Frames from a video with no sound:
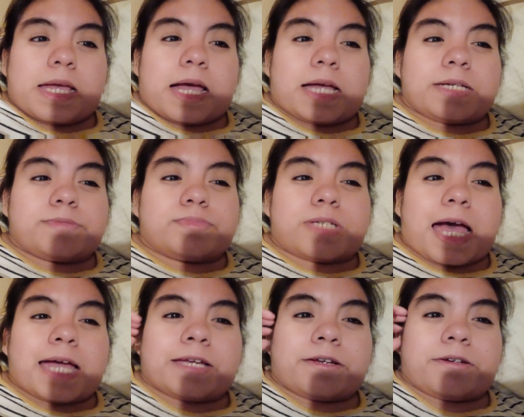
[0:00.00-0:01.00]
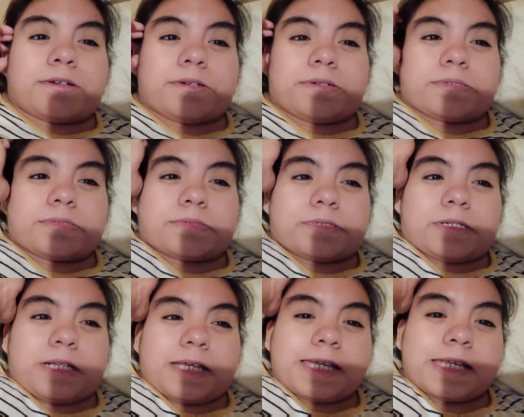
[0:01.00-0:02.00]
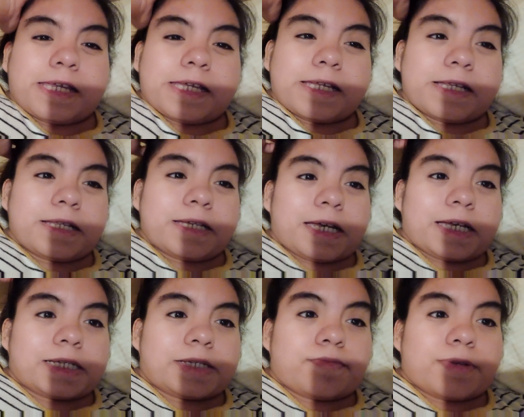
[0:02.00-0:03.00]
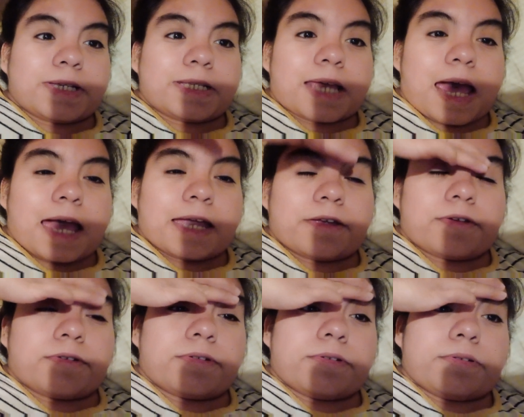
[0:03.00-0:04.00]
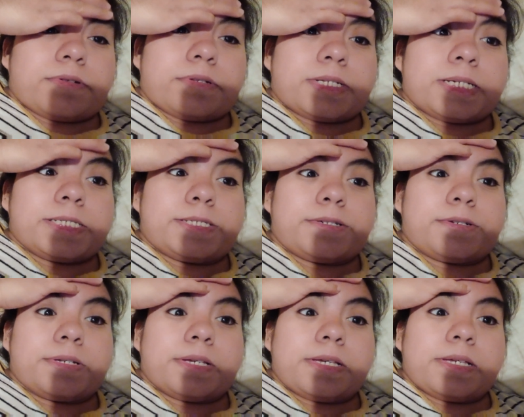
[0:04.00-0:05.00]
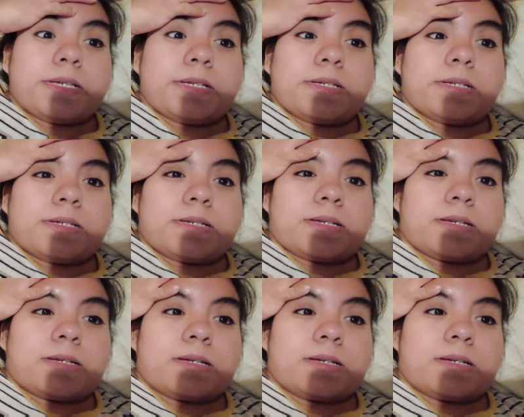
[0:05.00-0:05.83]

I am tired. Cleaning gets me tired, literally.